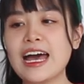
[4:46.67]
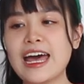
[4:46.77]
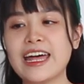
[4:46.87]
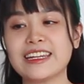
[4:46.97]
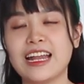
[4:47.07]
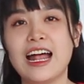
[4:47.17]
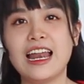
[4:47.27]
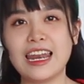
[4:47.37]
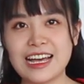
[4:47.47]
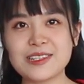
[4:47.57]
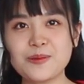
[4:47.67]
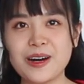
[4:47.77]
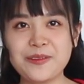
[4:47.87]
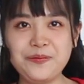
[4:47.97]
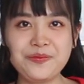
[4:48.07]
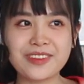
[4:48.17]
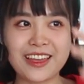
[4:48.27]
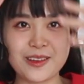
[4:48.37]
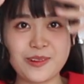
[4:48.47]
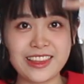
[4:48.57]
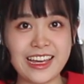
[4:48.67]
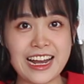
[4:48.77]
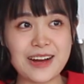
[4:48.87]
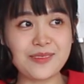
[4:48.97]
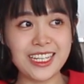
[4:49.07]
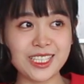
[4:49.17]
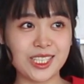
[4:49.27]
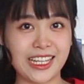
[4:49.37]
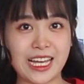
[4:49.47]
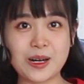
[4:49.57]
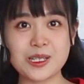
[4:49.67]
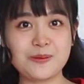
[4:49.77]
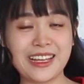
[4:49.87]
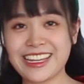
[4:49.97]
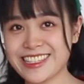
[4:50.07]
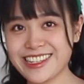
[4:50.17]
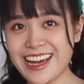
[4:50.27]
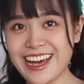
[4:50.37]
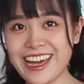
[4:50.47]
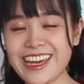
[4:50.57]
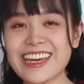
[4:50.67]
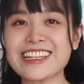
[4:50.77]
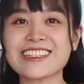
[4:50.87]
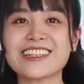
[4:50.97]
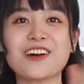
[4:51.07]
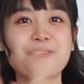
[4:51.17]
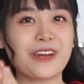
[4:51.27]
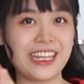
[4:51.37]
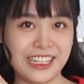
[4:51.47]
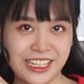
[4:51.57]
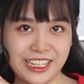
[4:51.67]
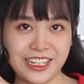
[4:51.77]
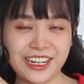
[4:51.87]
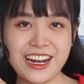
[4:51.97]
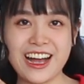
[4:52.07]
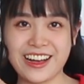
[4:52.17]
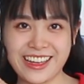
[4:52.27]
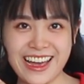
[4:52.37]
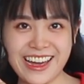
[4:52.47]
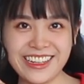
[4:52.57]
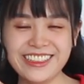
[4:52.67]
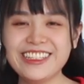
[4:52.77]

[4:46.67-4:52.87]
And last one, the one that I'm literally cosplaying today, is the reindeer, okay?